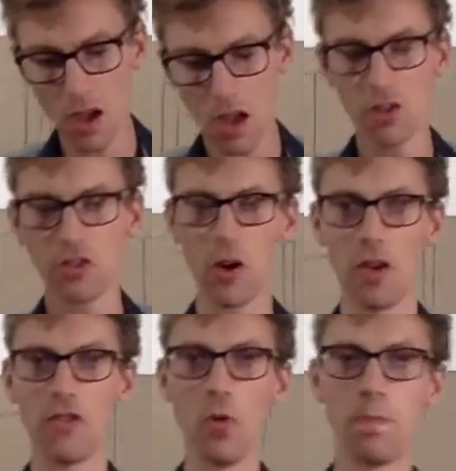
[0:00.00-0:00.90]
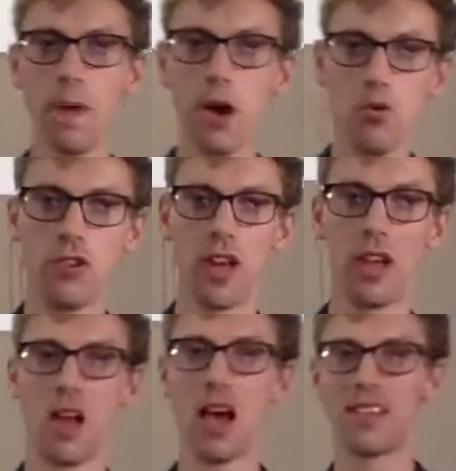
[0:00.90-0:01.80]
So if you're
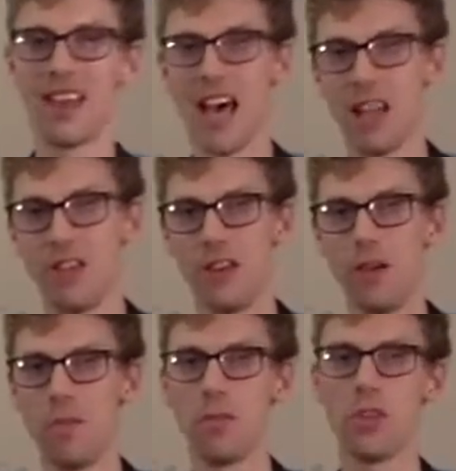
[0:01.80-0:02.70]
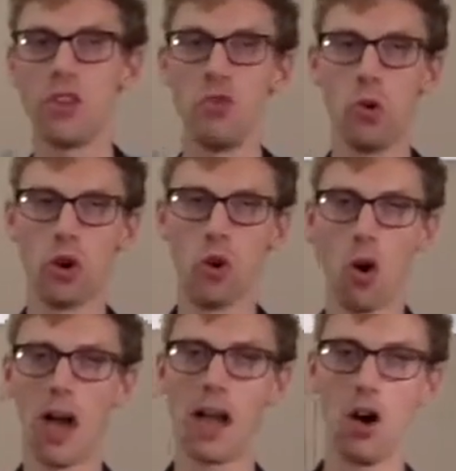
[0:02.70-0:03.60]
building a tandem, you want
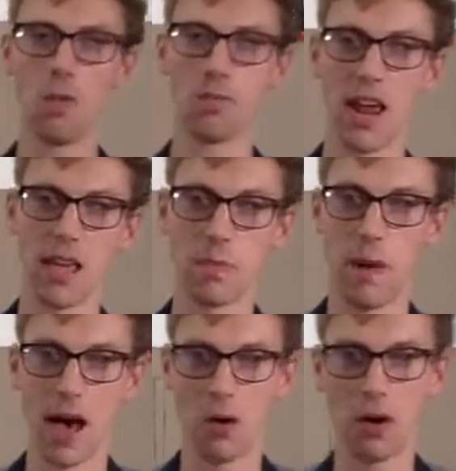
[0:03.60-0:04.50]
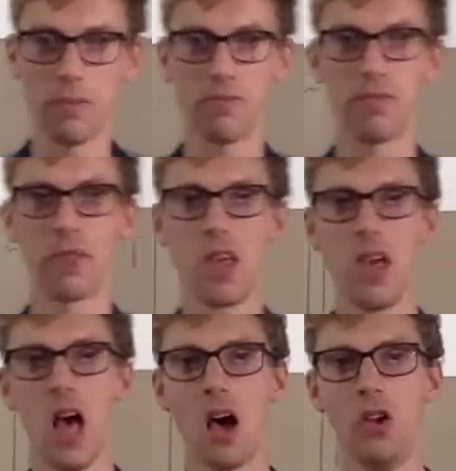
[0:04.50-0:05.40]
quite a lot of brake power.
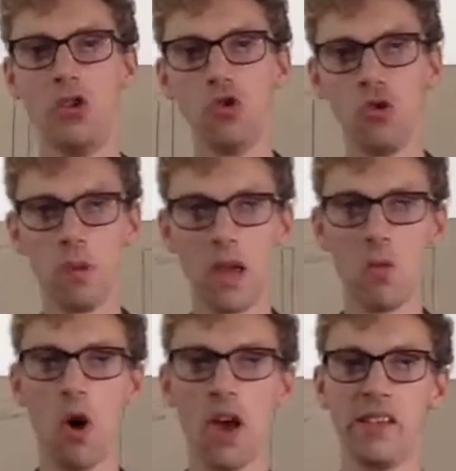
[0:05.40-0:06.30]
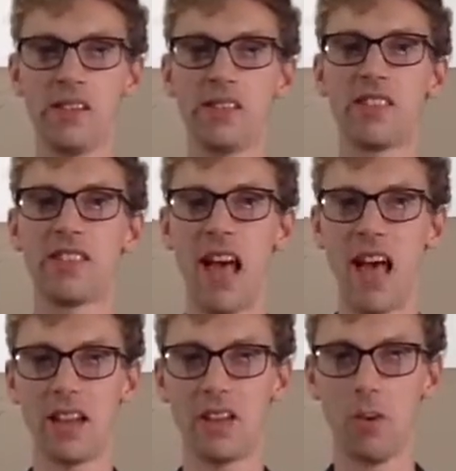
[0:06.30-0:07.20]
And normally what is
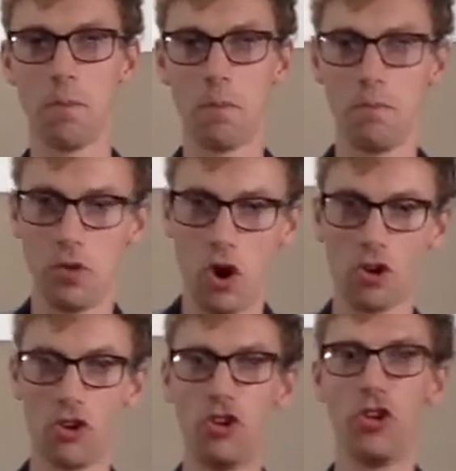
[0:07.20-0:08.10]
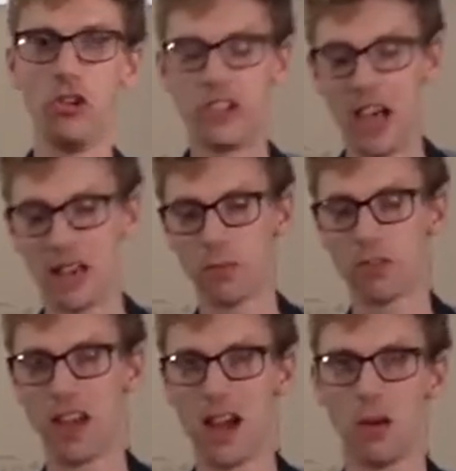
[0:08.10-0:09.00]
standard on new
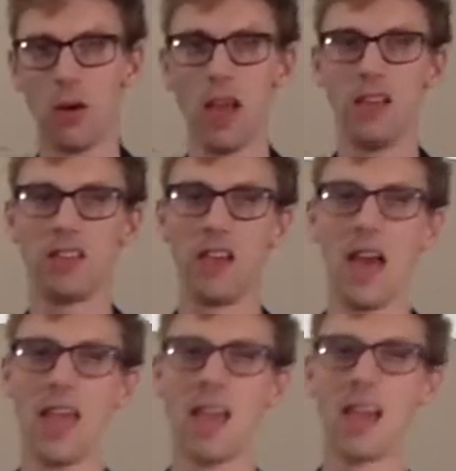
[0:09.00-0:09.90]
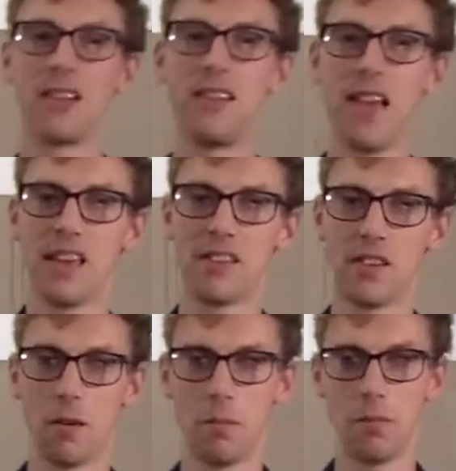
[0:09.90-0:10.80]
tandems now is a
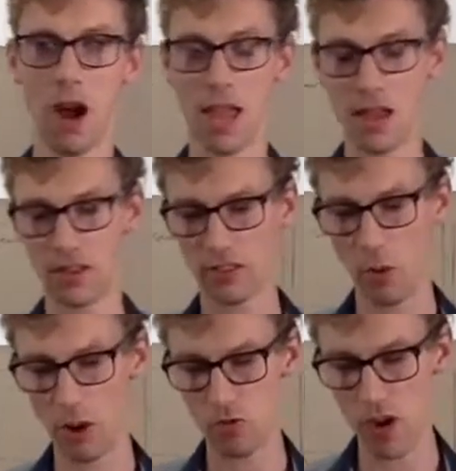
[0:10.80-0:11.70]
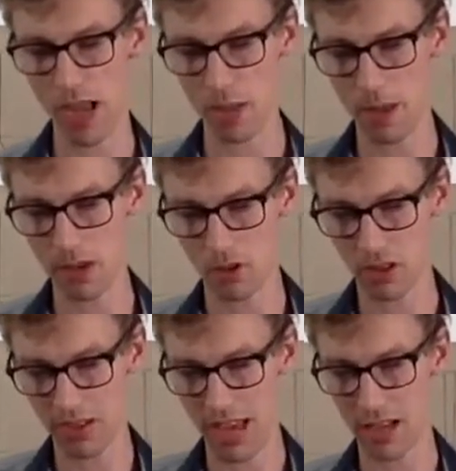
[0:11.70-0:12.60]
disc brake. So I'd recommend on a
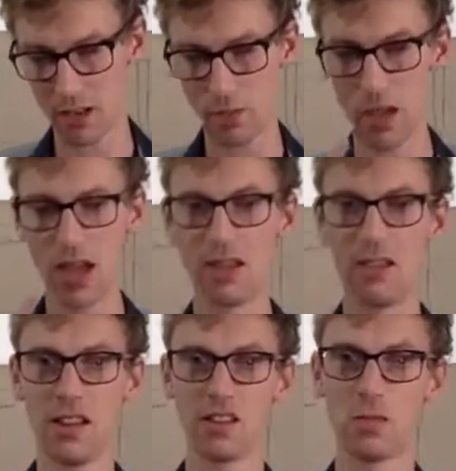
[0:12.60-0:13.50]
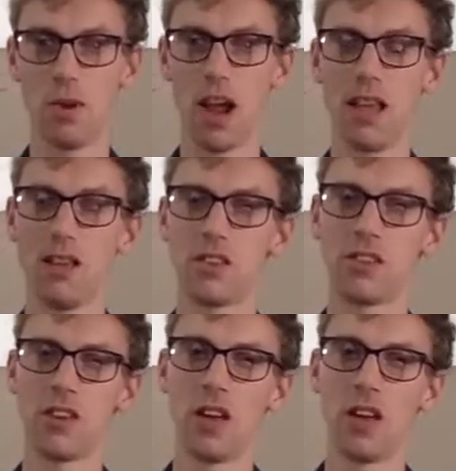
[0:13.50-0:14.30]
tandem disc brakes.